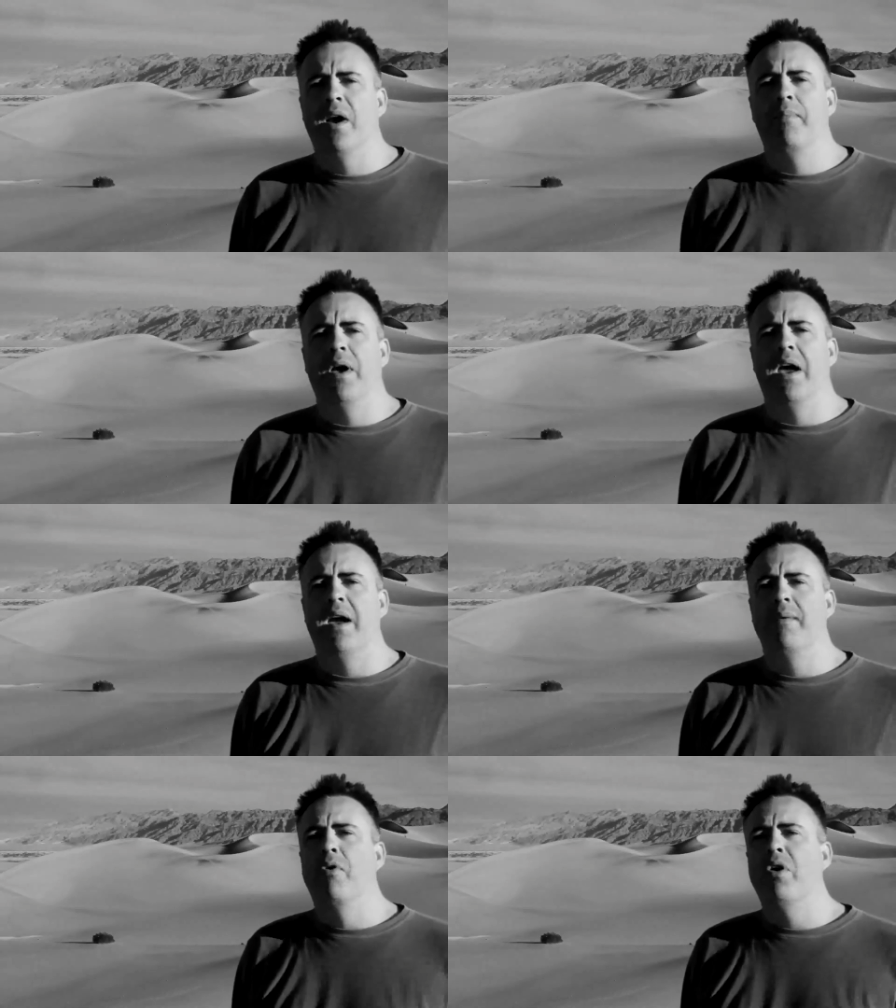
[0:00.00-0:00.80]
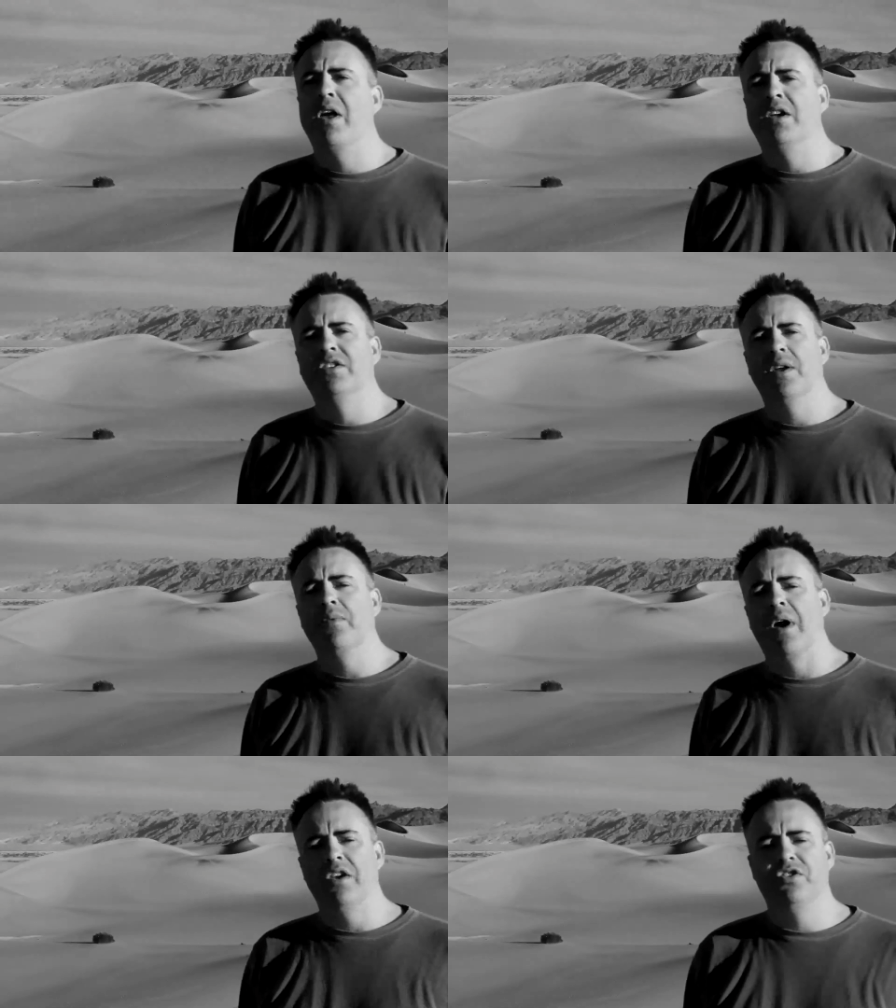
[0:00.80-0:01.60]
up a morning
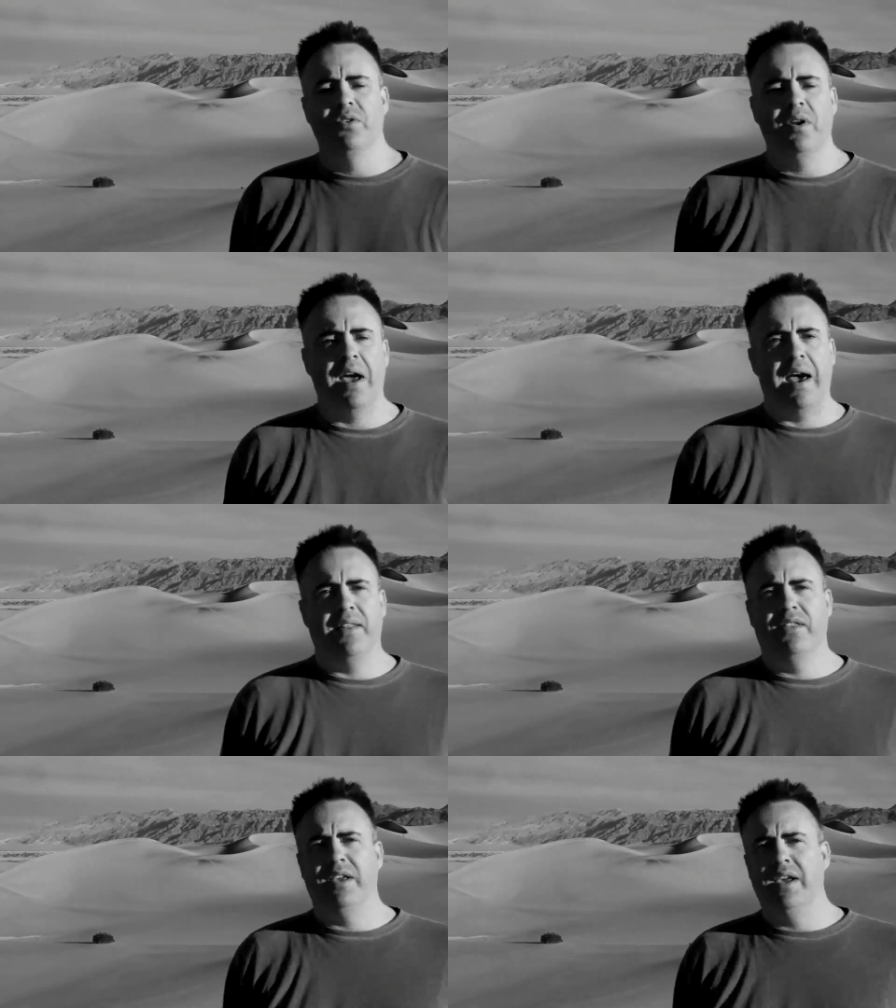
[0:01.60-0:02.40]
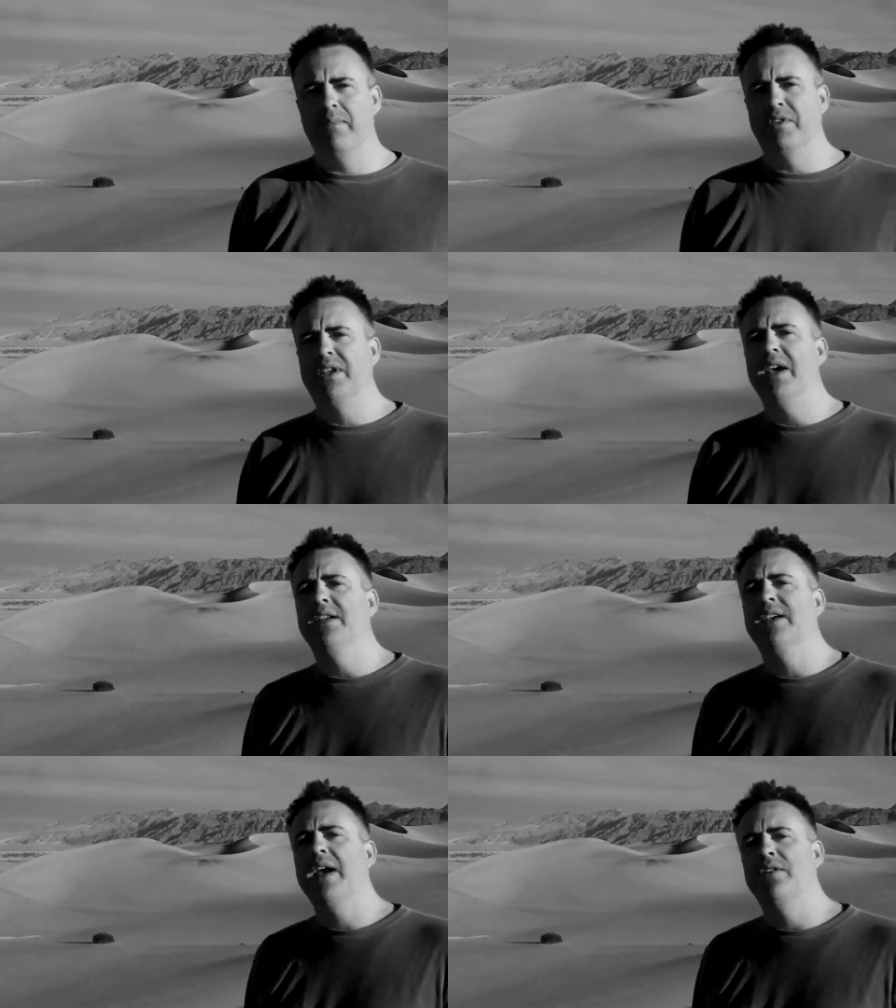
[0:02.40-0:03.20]
sunrise shoot at the
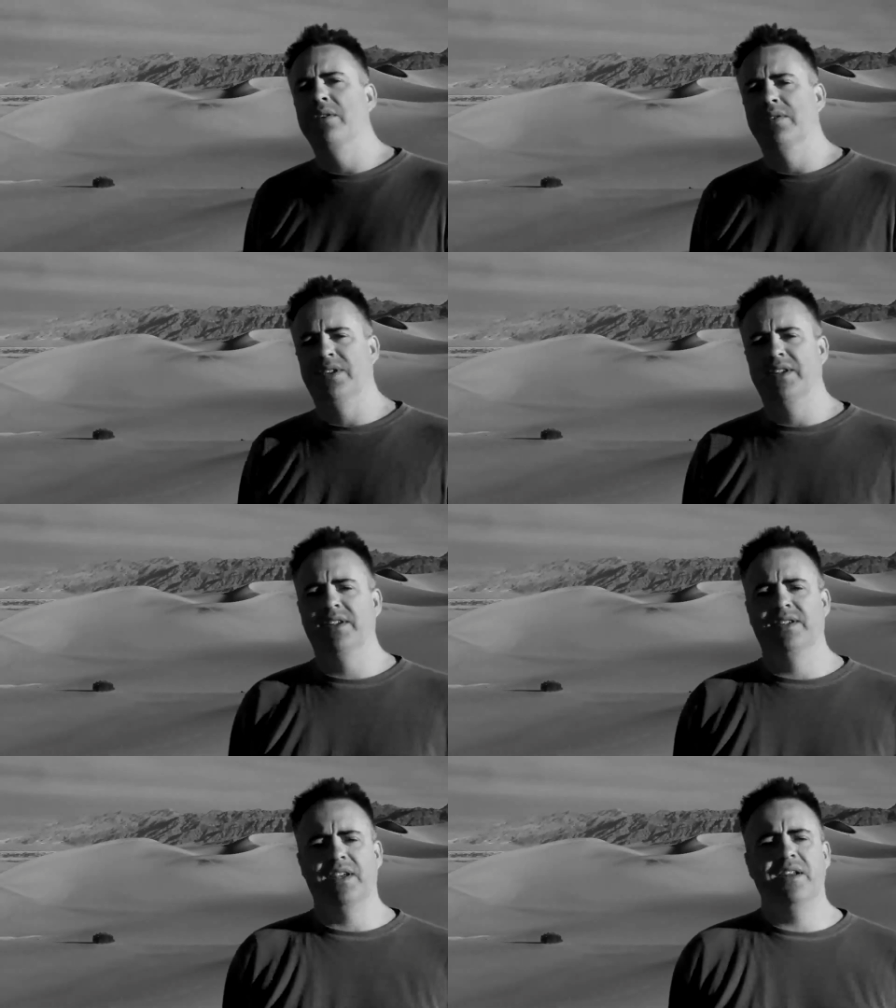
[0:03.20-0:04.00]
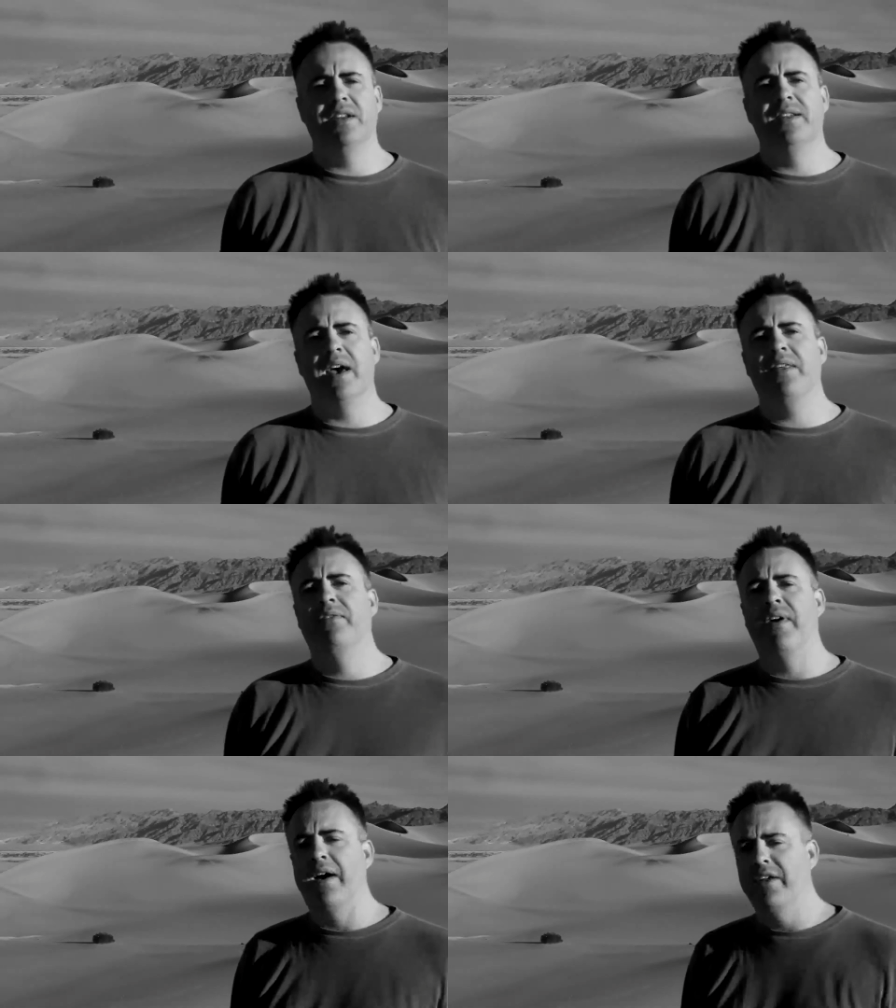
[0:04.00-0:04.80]
Mesquite Sand Dunes. This is in Death
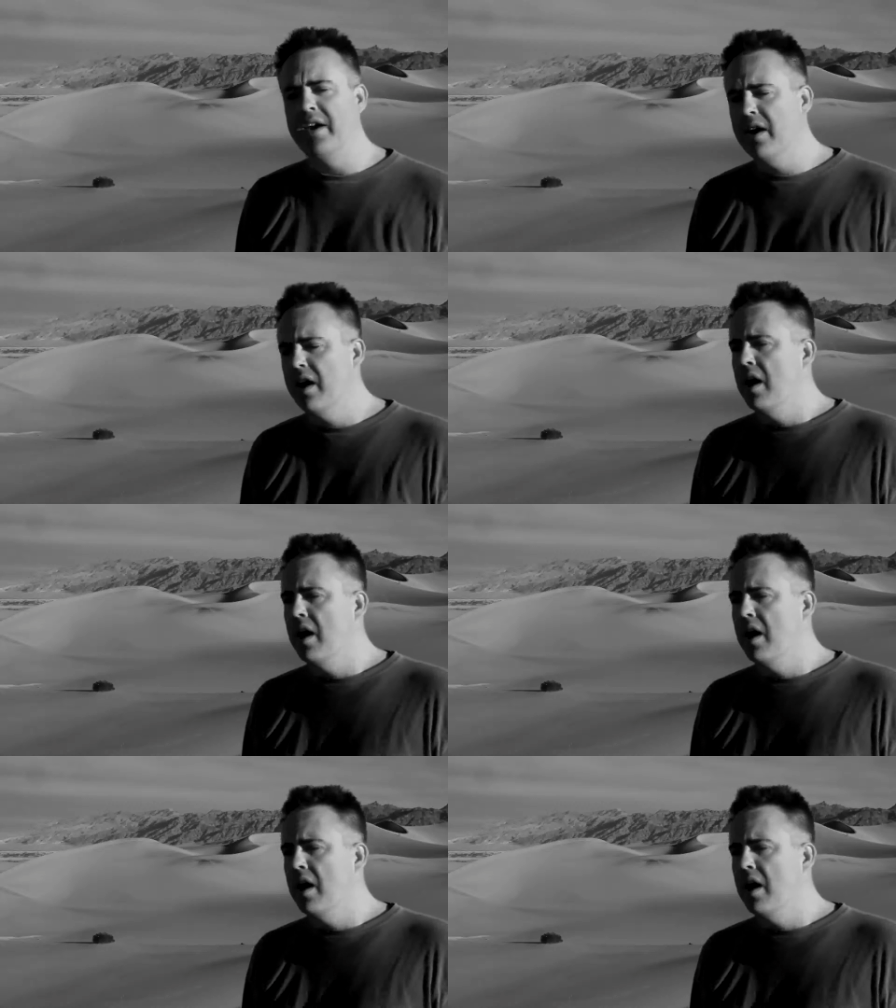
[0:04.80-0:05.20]
Valley.